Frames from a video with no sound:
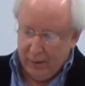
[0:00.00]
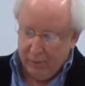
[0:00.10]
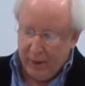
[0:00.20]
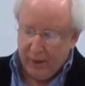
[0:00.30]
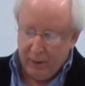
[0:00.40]

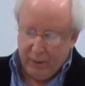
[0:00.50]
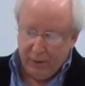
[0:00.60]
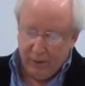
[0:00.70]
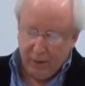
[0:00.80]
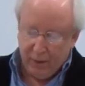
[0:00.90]
making me
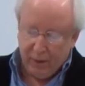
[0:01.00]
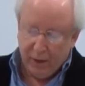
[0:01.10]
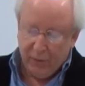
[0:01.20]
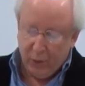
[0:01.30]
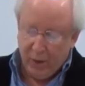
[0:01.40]
think
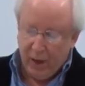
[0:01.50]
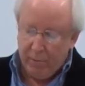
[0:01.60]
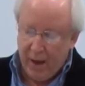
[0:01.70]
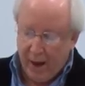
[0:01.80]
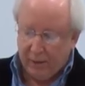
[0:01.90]
of the way
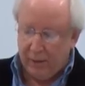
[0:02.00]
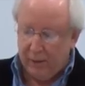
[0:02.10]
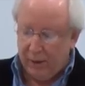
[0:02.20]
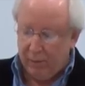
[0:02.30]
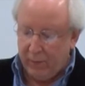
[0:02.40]

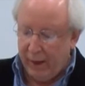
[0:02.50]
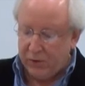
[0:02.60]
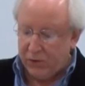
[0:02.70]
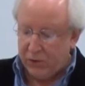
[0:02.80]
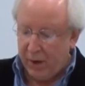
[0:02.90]
Magdalene
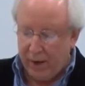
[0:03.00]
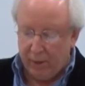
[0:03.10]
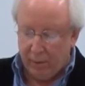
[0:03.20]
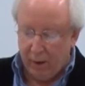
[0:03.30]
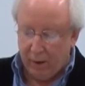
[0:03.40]
might stride
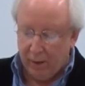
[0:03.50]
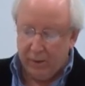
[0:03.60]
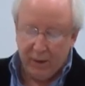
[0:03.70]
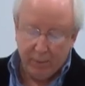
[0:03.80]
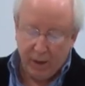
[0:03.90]
among
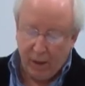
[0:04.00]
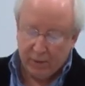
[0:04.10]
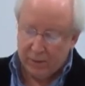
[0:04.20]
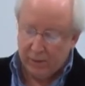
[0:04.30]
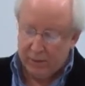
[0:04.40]
the
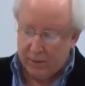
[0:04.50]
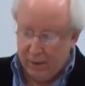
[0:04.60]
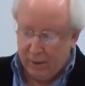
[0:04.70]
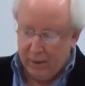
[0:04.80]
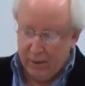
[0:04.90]
apostles
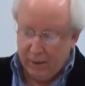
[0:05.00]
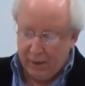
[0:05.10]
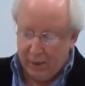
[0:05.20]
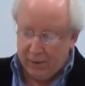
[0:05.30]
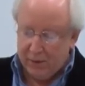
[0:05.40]

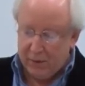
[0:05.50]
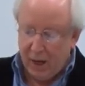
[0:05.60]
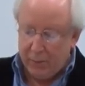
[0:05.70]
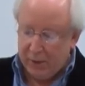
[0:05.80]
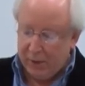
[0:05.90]
and then
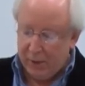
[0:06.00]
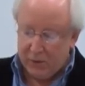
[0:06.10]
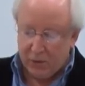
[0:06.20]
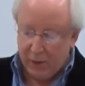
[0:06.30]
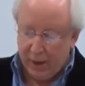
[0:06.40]
stop to
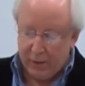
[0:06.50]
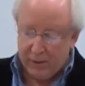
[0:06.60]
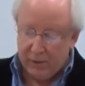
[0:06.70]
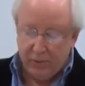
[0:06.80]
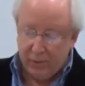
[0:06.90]
kiss
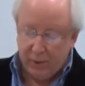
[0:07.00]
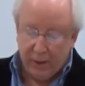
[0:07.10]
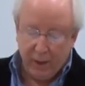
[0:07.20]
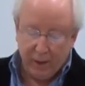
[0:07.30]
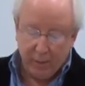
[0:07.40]
Christ
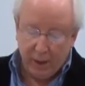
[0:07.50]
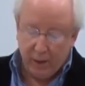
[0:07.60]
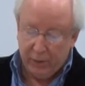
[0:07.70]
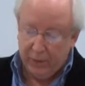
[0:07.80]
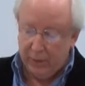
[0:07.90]
fully on the
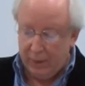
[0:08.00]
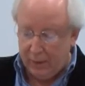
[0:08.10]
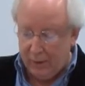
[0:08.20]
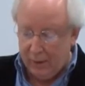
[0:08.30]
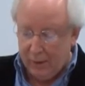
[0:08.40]
mouth.
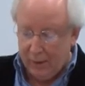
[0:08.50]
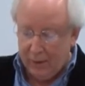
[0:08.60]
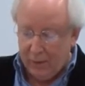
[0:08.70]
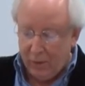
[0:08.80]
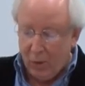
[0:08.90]

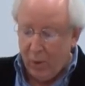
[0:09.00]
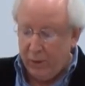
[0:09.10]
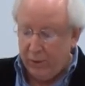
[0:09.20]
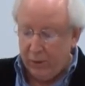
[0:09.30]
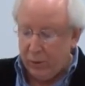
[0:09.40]
No
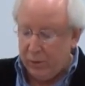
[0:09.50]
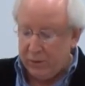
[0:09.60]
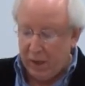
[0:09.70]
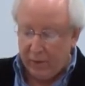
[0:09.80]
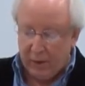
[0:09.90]
wonder
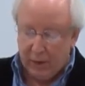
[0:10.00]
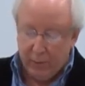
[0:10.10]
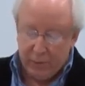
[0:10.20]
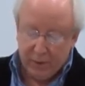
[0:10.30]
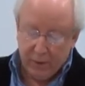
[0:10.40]
Gustav
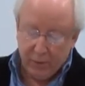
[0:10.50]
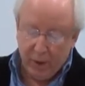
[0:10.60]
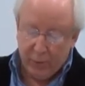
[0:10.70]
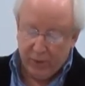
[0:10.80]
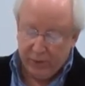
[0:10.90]
Klimt
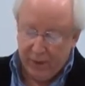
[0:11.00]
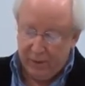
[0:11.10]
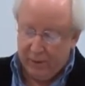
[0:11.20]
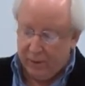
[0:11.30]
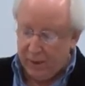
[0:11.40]

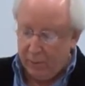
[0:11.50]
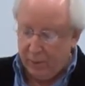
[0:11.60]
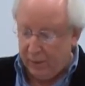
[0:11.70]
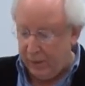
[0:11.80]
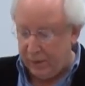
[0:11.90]
represented the
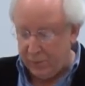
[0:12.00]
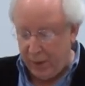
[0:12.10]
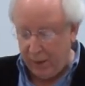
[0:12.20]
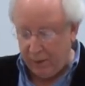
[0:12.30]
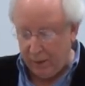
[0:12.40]
couple in his
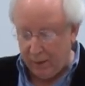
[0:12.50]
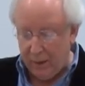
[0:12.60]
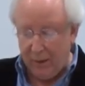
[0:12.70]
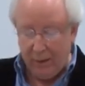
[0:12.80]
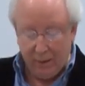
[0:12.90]
painting,
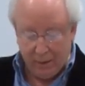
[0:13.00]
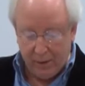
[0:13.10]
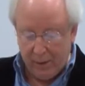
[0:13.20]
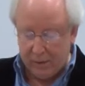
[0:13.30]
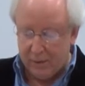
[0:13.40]
The
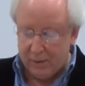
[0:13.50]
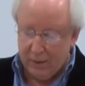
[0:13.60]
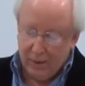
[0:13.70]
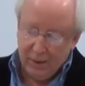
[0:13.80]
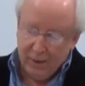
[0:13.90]
Kiss,
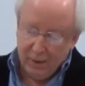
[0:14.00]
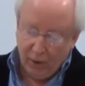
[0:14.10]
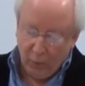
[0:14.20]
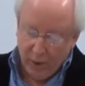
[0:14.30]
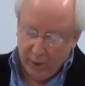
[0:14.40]

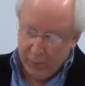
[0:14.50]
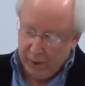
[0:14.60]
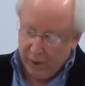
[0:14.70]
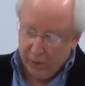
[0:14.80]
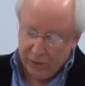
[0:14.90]
in what
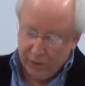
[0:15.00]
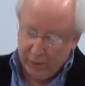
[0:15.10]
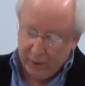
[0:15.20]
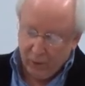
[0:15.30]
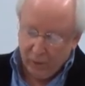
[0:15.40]
appears to
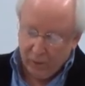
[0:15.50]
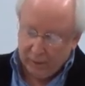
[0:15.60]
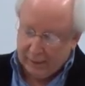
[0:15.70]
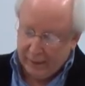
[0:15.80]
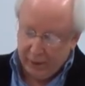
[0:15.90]
be
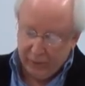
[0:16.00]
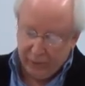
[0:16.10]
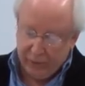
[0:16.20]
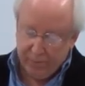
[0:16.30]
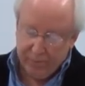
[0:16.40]
gold
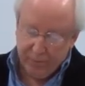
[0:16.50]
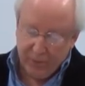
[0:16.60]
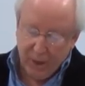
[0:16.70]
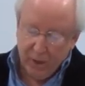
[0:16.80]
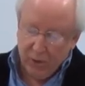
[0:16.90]
leaf.
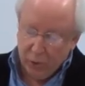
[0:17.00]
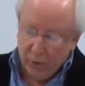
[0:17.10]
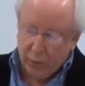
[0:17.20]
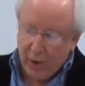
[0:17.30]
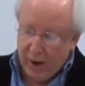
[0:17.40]
To
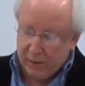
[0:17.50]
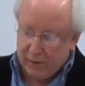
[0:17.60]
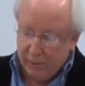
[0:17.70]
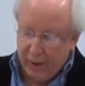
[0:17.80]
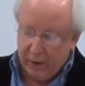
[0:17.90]

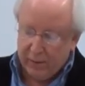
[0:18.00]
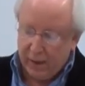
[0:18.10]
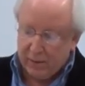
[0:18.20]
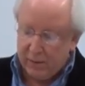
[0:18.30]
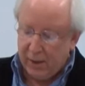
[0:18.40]
approximate
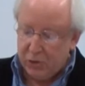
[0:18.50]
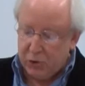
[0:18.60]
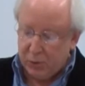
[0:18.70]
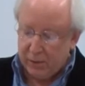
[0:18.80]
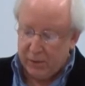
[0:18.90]
that
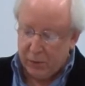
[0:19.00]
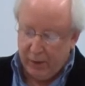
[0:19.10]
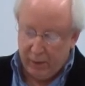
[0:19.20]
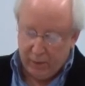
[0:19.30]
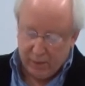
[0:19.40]
sensual
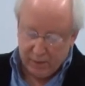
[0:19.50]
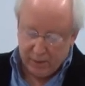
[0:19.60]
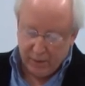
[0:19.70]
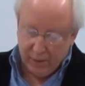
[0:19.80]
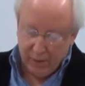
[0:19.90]

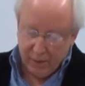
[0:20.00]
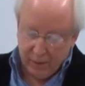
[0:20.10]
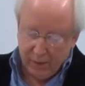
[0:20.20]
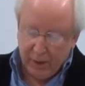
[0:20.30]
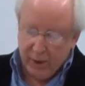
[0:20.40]
sweetness,
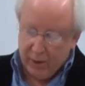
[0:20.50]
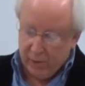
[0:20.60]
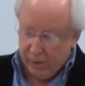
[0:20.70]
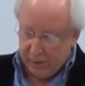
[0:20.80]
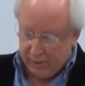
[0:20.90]
the
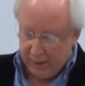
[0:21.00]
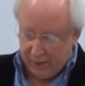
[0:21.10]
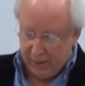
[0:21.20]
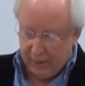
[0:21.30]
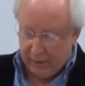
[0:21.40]
eros that
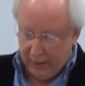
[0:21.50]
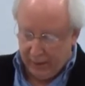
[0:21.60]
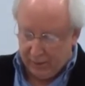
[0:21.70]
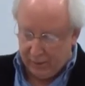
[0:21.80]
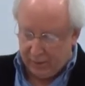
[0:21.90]

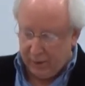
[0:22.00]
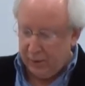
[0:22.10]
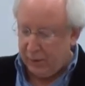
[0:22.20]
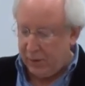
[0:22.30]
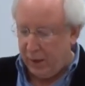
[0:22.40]
titillates,
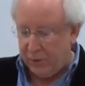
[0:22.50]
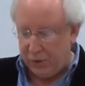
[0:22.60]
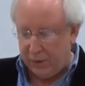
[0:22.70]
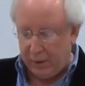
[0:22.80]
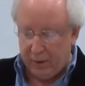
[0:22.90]
the
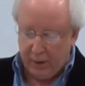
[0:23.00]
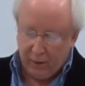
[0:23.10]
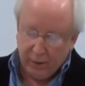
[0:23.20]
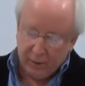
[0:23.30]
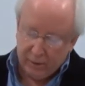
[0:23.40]
touch that
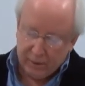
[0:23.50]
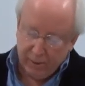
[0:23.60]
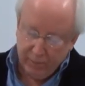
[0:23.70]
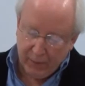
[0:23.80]
tingles,